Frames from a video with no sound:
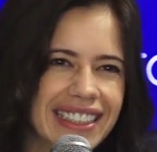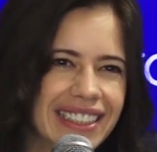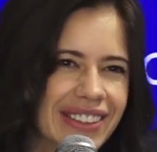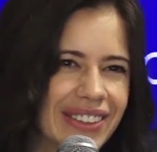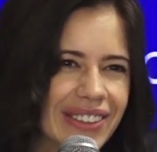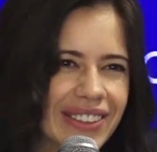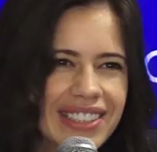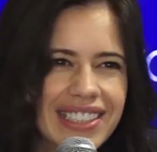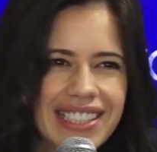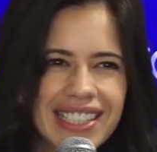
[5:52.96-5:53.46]
you
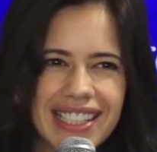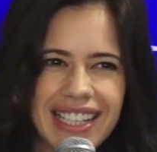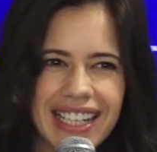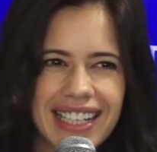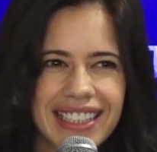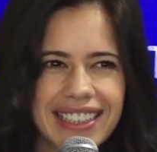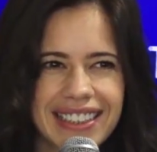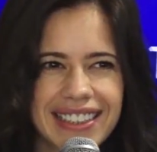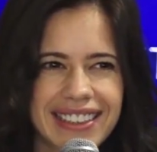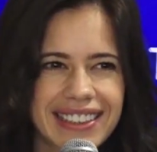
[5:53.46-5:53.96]
know, just
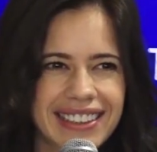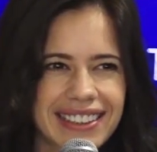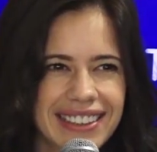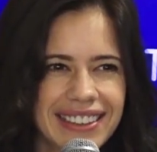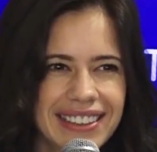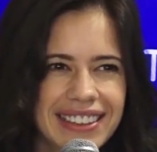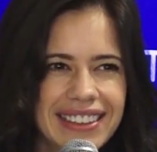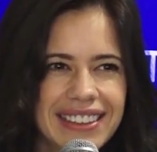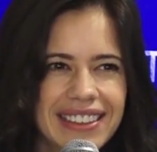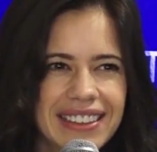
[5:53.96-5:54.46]
like
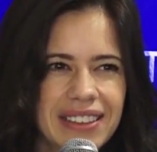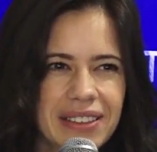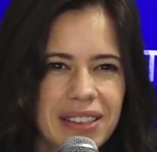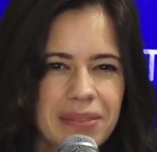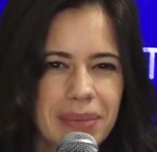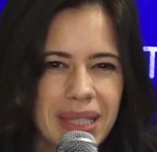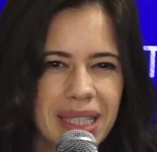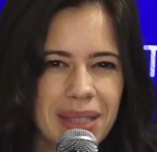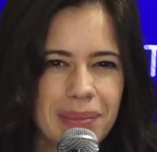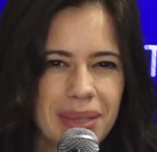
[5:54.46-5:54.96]

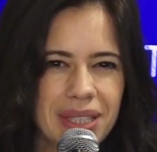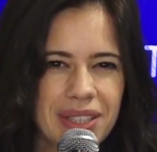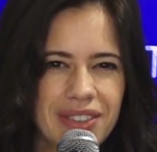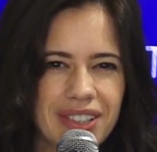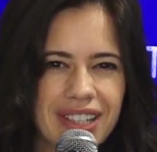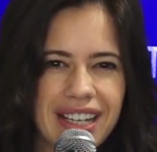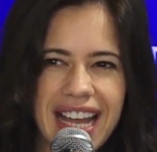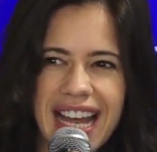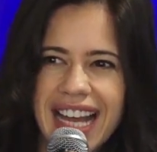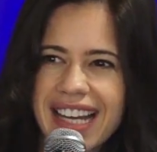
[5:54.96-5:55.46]
be a bit
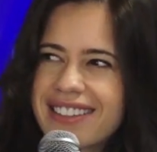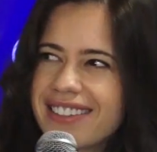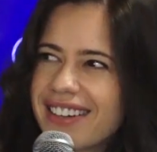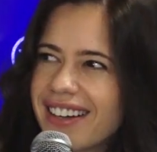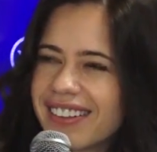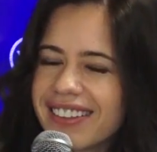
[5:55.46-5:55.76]
relaxed.